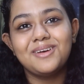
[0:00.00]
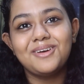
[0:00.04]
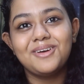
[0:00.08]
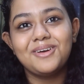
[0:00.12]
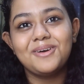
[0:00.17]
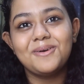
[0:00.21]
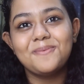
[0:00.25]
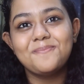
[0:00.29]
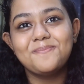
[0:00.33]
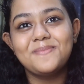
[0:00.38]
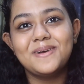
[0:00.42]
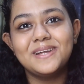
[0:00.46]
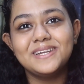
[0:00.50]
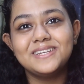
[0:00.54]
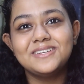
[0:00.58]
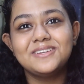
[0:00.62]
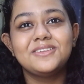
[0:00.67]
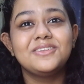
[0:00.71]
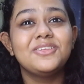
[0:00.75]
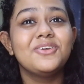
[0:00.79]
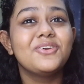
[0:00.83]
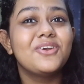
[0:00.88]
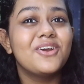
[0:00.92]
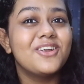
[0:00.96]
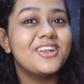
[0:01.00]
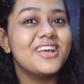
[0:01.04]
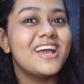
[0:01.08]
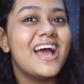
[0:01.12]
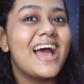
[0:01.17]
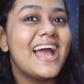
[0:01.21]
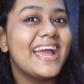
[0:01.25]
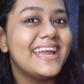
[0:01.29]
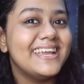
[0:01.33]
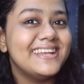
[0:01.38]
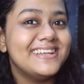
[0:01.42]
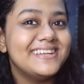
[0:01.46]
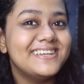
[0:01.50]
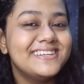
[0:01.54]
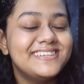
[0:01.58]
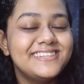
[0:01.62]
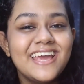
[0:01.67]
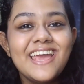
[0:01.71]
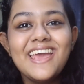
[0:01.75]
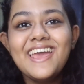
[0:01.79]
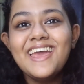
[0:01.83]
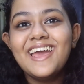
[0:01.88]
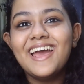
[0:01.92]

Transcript: but you gotta hide it,